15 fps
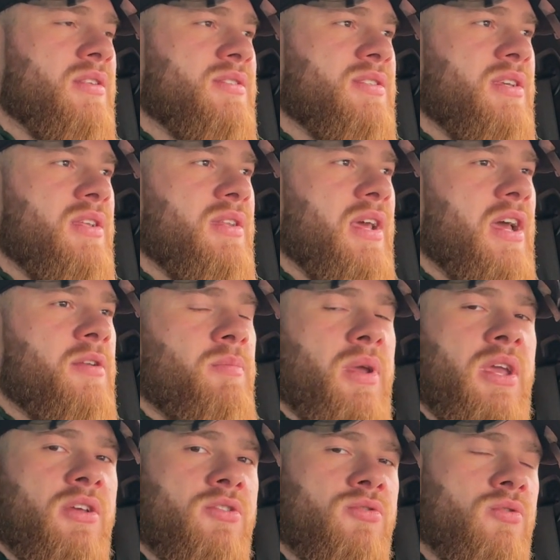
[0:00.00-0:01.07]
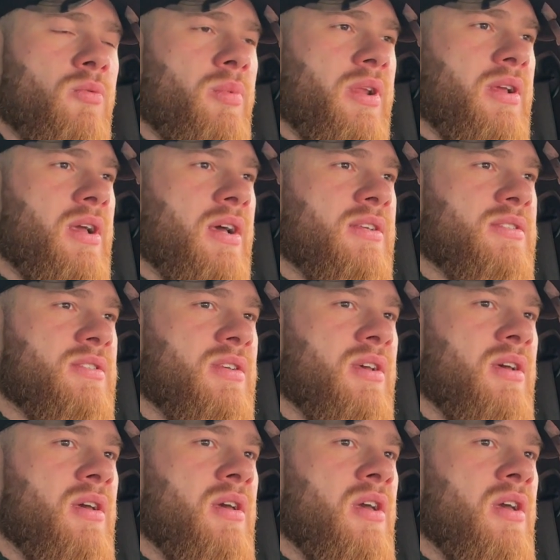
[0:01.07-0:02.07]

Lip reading: see that being true because